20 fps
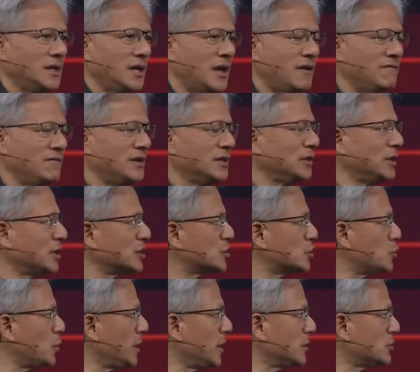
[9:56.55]
NVLink
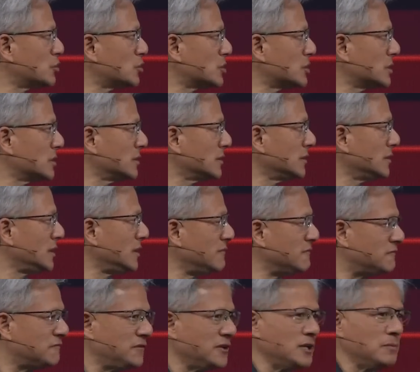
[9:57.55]
switch,
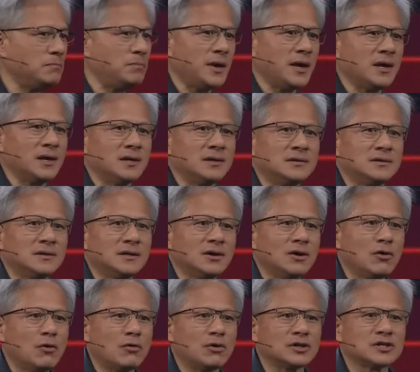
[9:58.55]
InfiniBand,
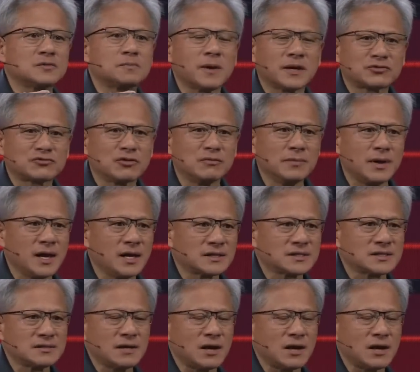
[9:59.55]
or Spectrum X